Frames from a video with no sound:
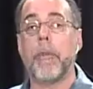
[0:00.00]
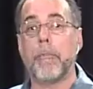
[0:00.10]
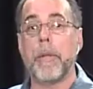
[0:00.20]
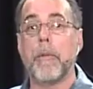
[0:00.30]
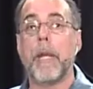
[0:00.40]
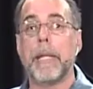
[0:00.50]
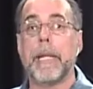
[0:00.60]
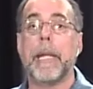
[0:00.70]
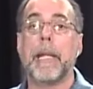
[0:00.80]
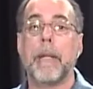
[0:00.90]
something
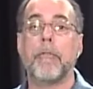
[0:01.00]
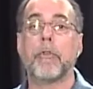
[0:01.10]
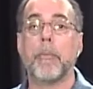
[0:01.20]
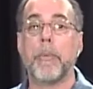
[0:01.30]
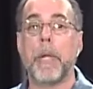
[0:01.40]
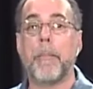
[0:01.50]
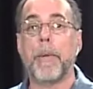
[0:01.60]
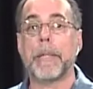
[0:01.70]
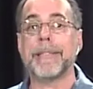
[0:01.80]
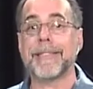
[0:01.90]
like Dan and his group at
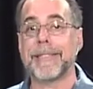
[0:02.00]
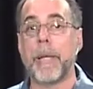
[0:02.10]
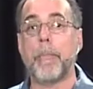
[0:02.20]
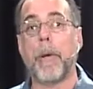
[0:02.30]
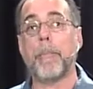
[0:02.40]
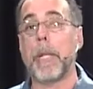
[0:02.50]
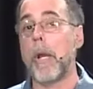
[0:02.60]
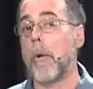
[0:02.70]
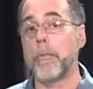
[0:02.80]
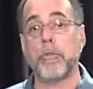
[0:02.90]
EPIC to step up
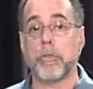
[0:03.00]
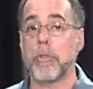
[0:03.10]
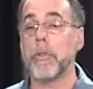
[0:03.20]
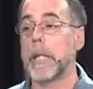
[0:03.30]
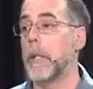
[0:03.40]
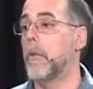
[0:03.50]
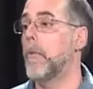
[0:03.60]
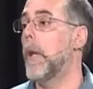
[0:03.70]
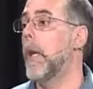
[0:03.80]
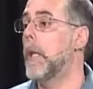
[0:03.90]
and help, you certainly can
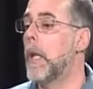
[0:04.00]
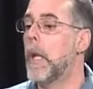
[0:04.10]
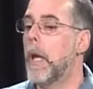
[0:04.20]
do that.